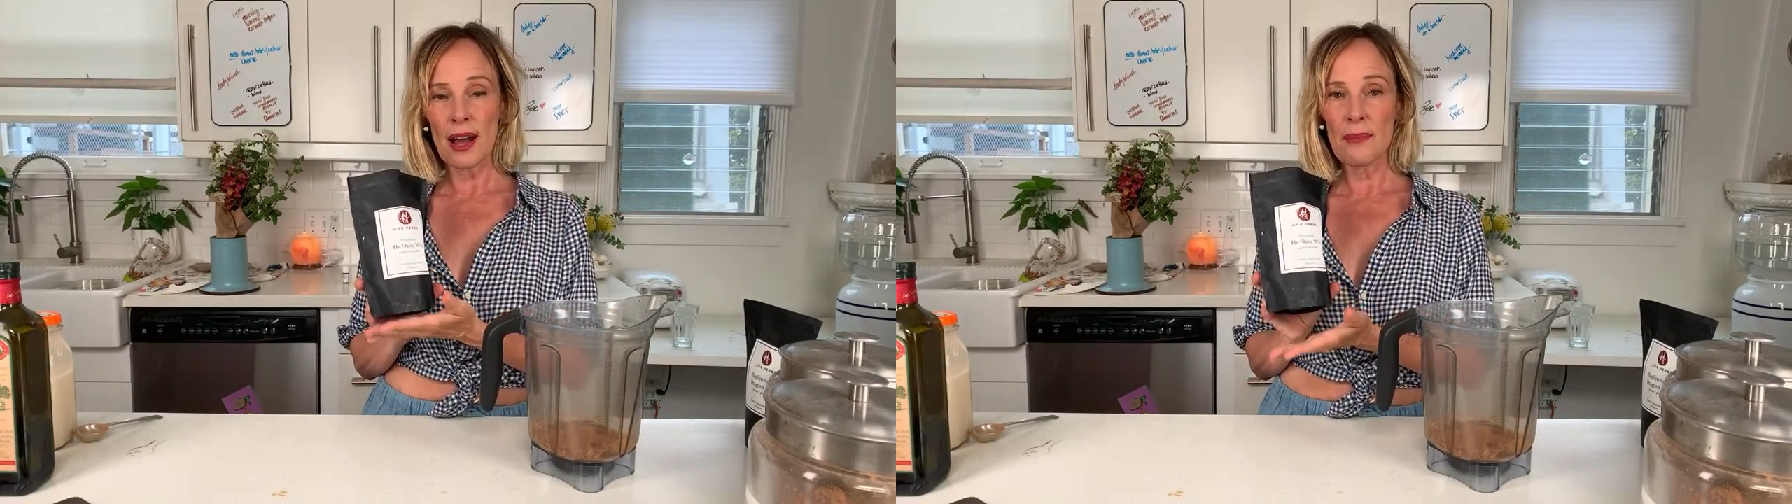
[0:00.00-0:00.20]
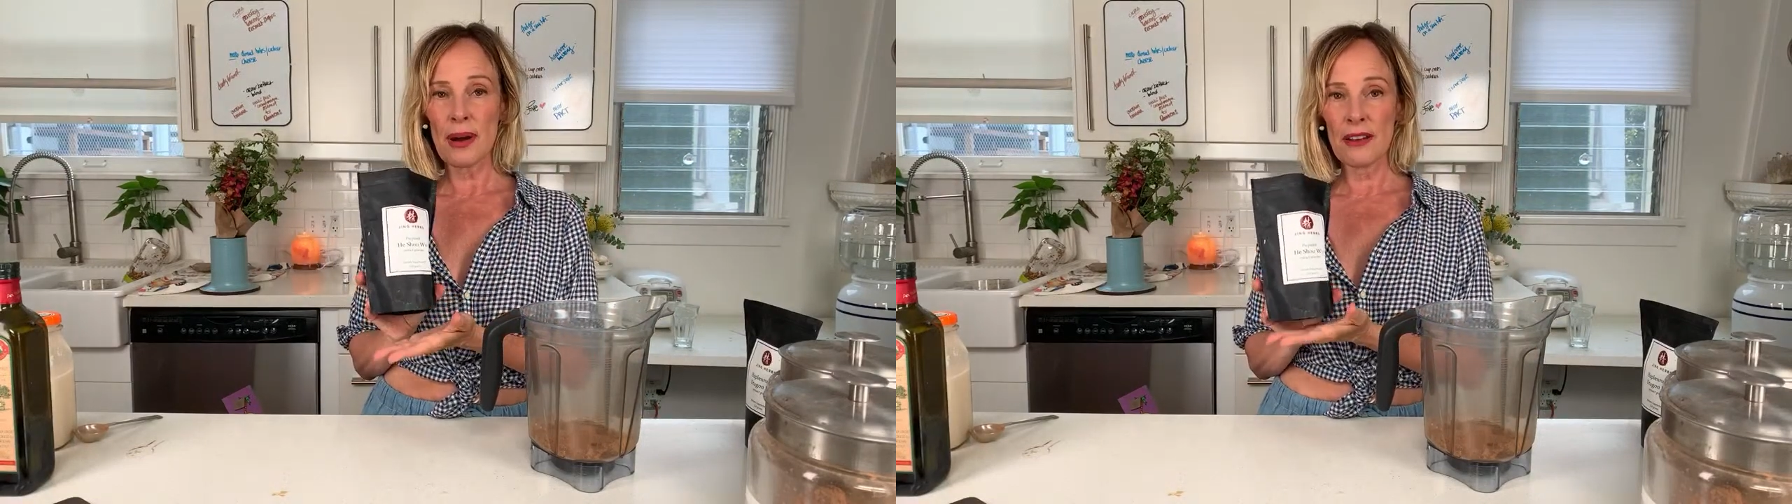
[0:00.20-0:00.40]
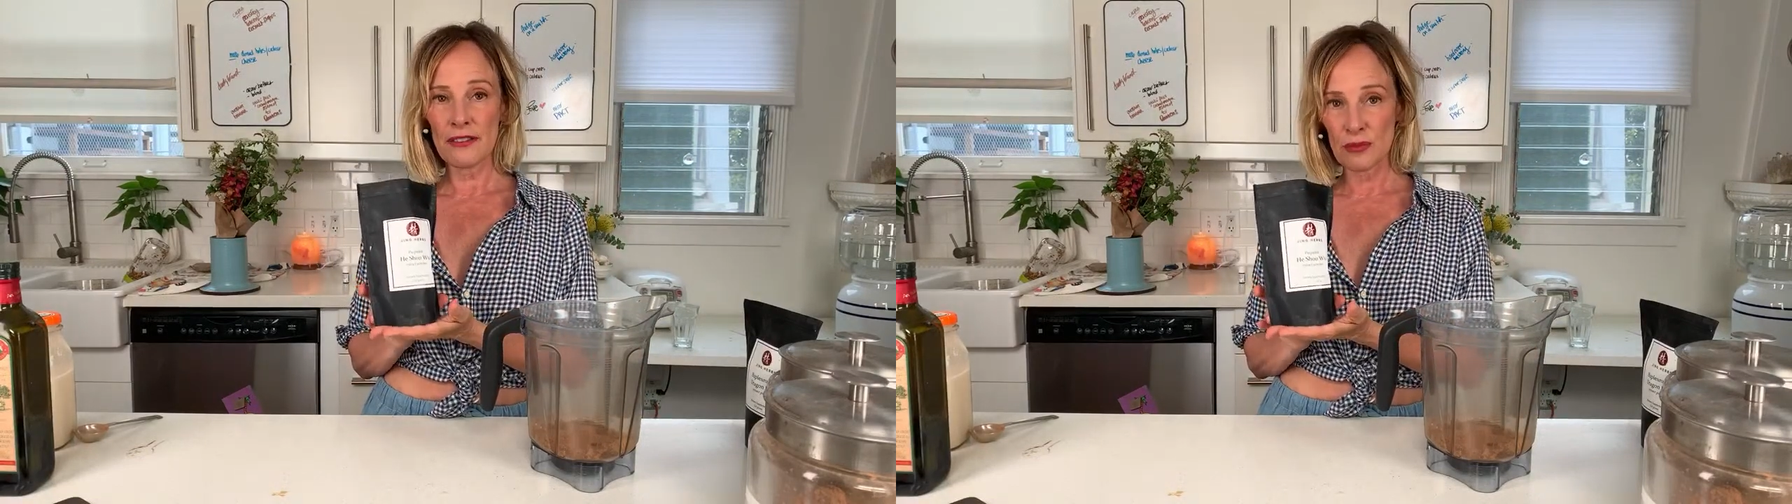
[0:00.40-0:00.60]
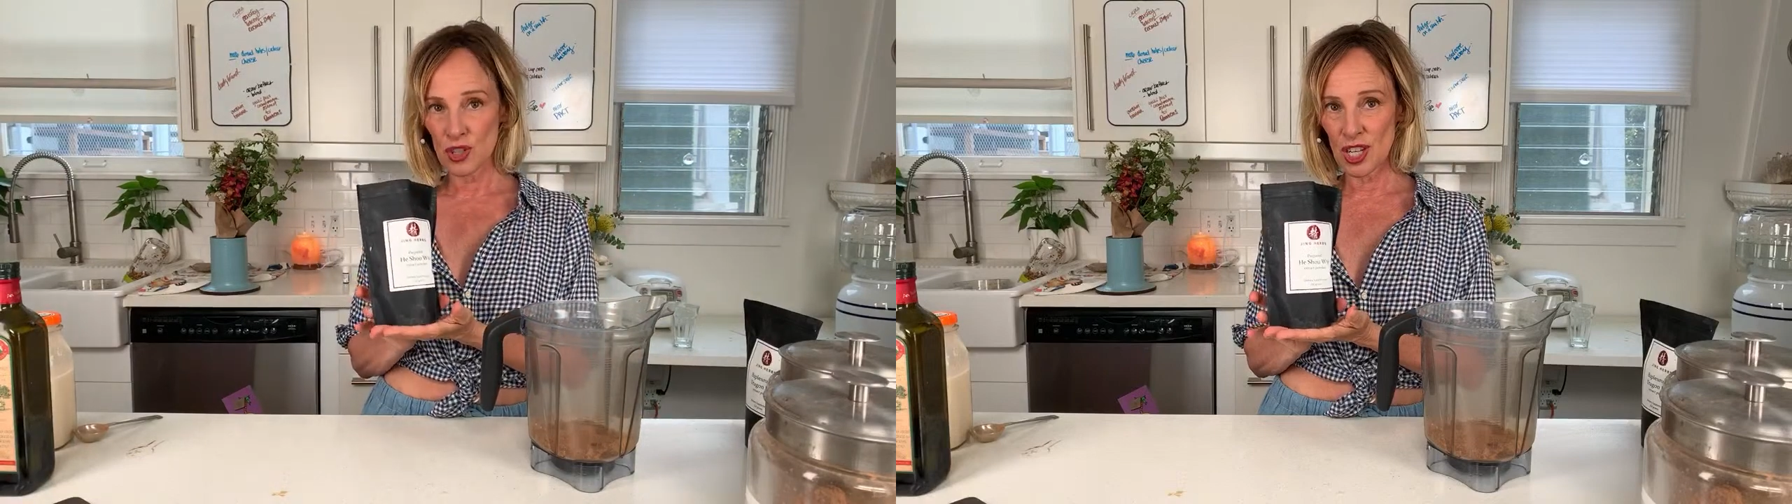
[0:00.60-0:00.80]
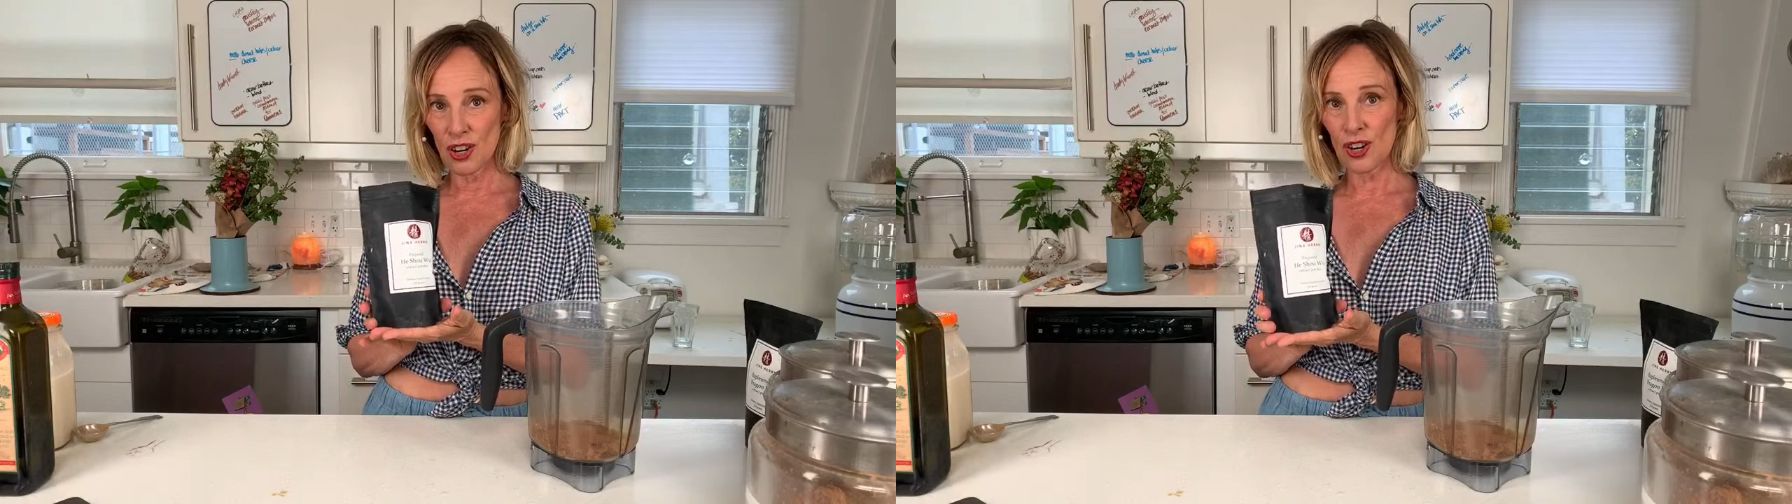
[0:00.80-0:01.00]
I buy from
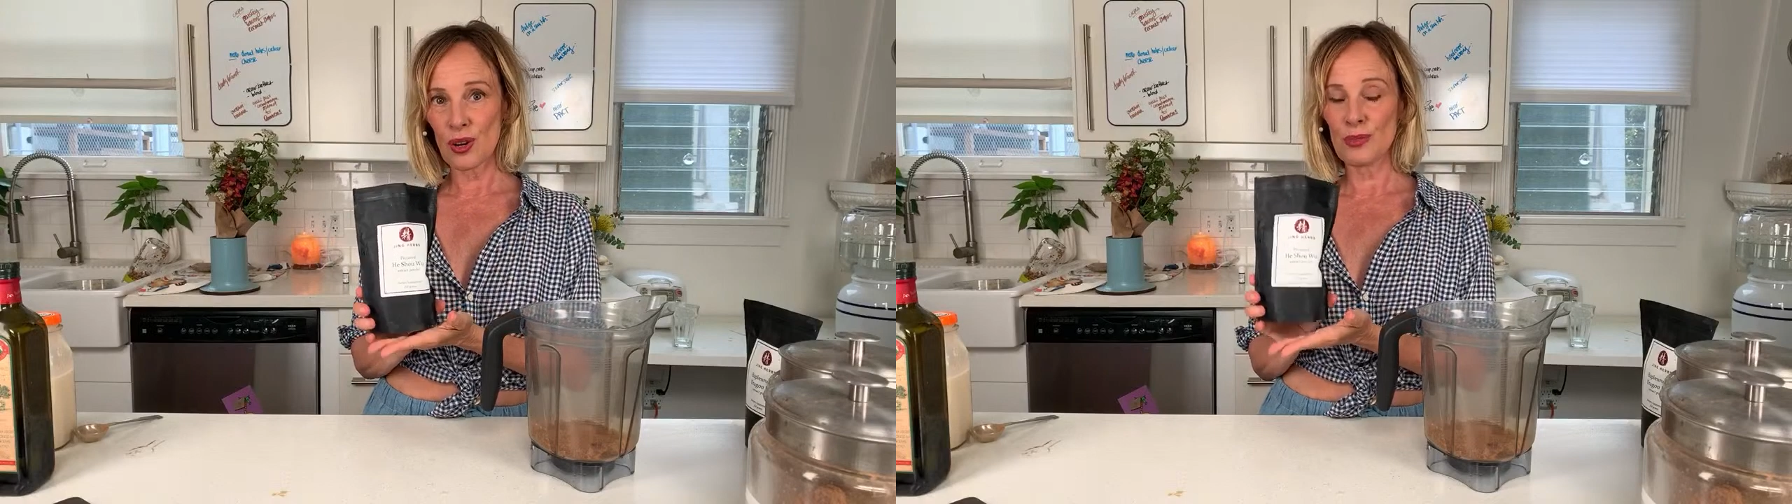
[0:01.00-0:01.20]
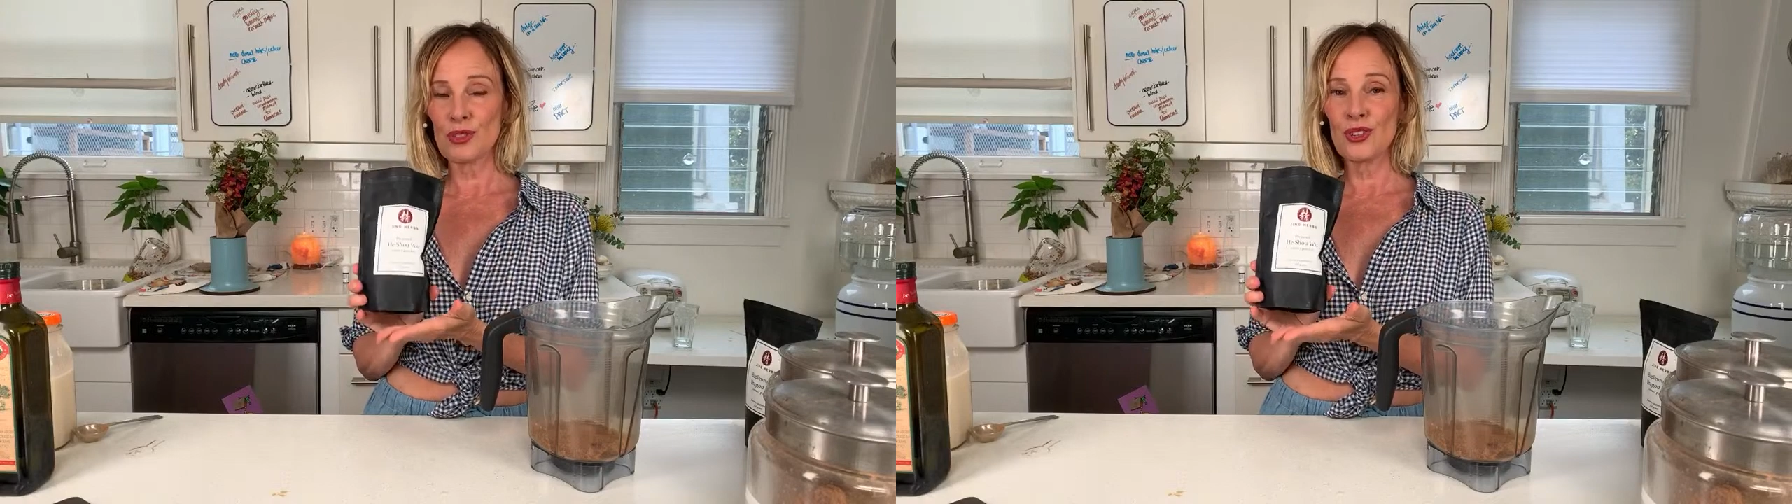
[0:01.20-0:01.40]
Jing Herbs.